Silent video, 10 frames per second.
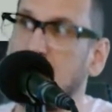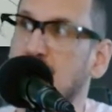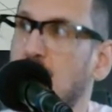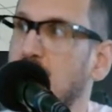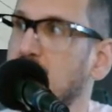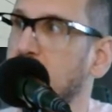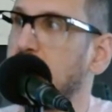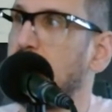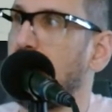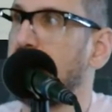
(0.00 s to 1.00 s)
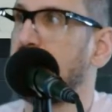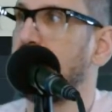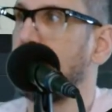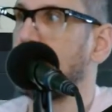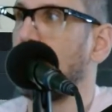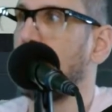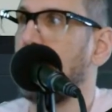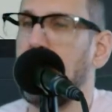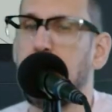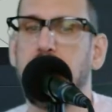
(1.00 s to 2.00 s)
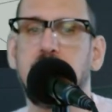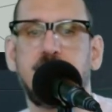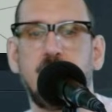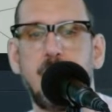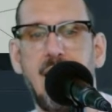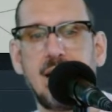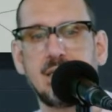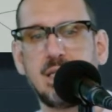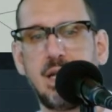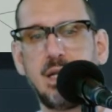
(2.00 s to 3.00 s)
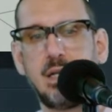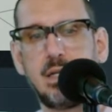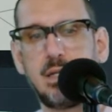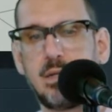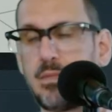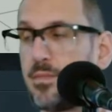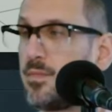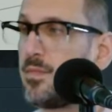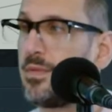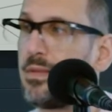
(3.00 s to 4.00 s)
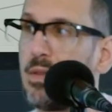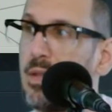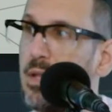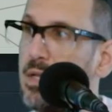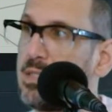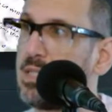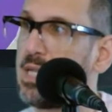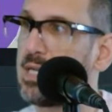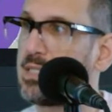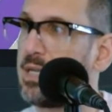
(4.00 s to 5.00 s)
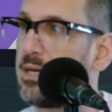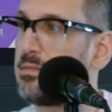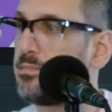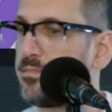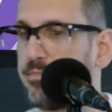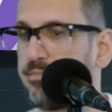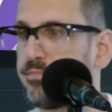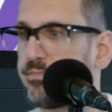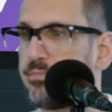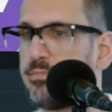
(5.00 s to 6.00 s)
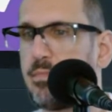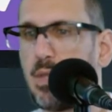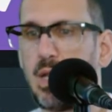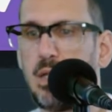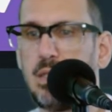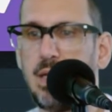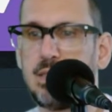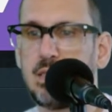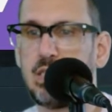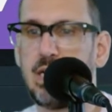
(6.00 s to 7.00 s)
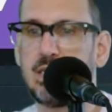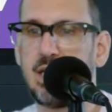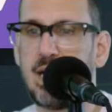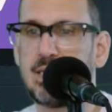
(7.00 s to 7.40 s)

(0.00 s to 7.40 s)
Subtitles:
Start with some small victories. Okay, image from asset is the text there. Let's change that